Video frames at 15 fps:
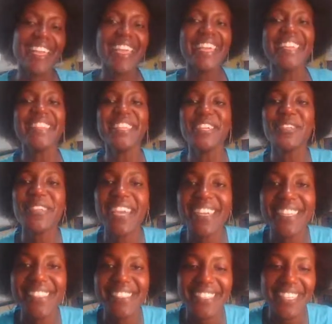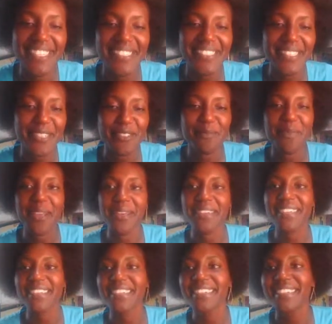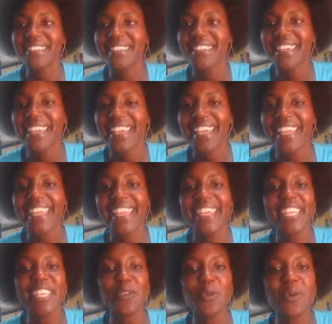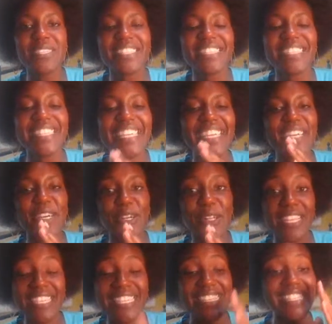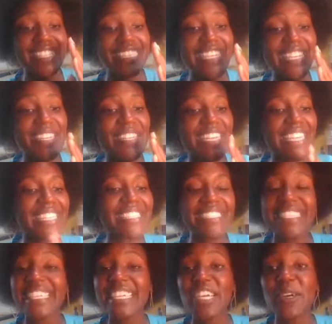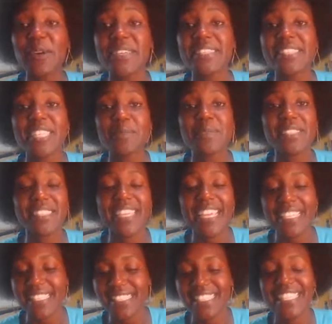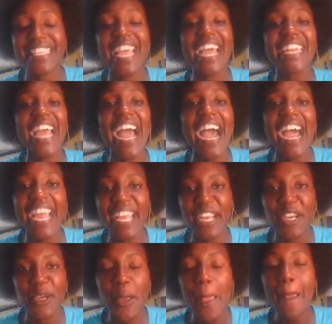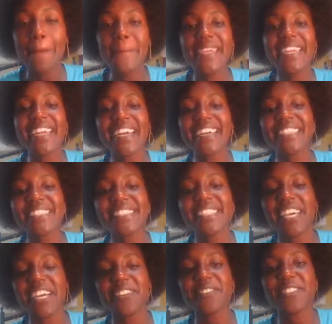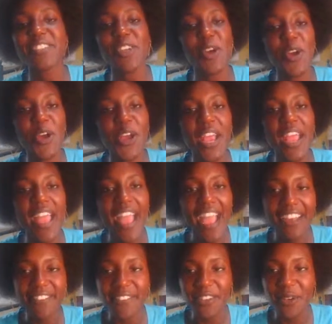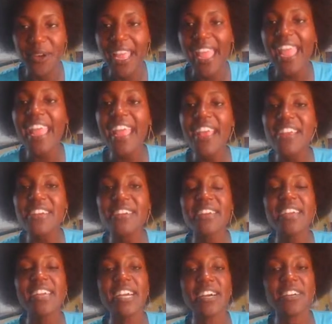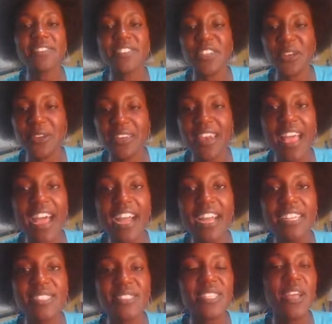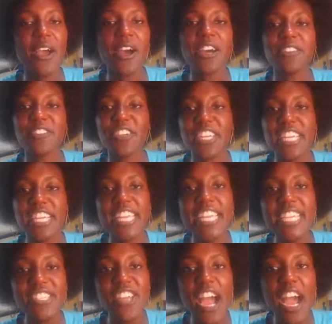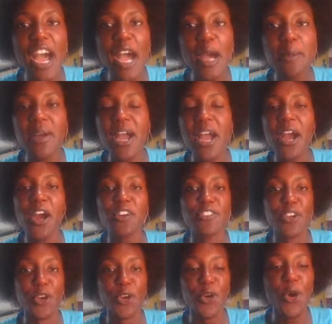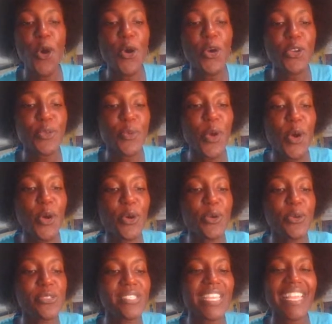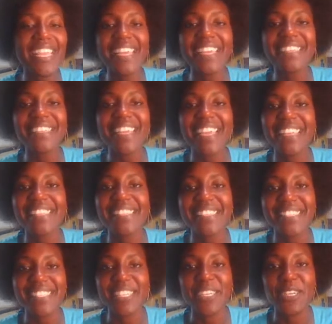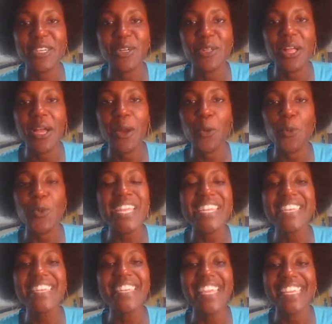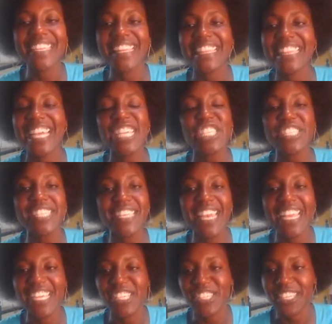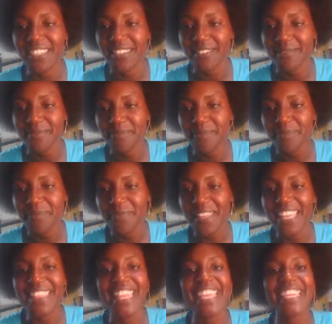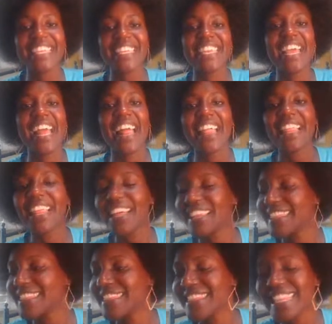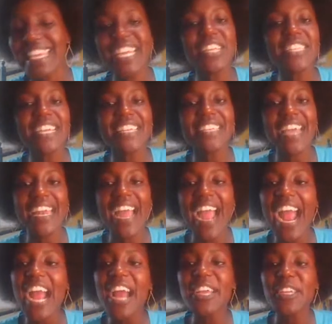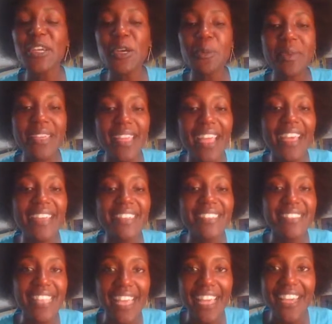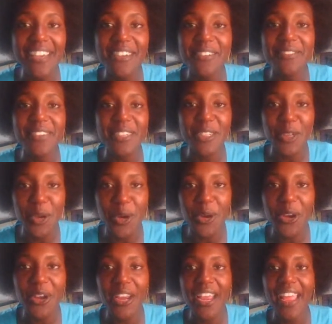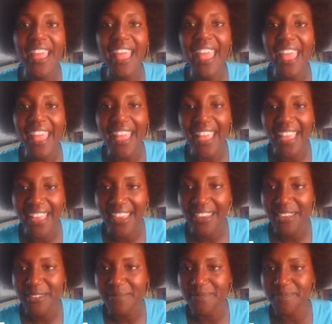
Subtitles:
In the United States of America, it was legal and it still is legal in some states to not hire because of your afro hair, of your locks, of your hijab, of your cornrows. It is still written in legislation that they can legally not hire you because of your hair.